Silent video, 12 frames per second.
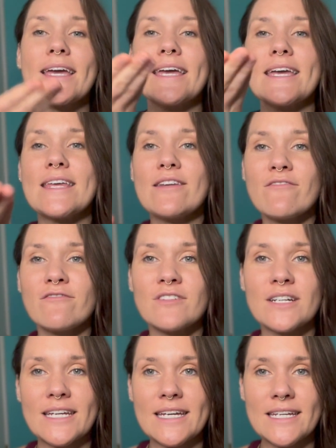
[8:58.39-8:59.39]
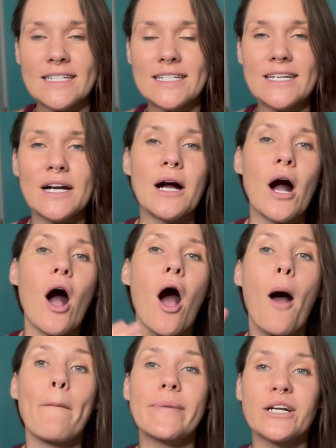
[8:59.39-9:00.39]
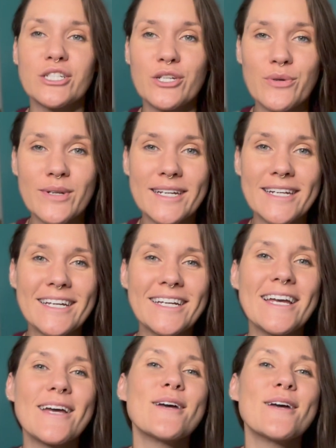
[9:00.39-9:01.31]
infinite opportunity,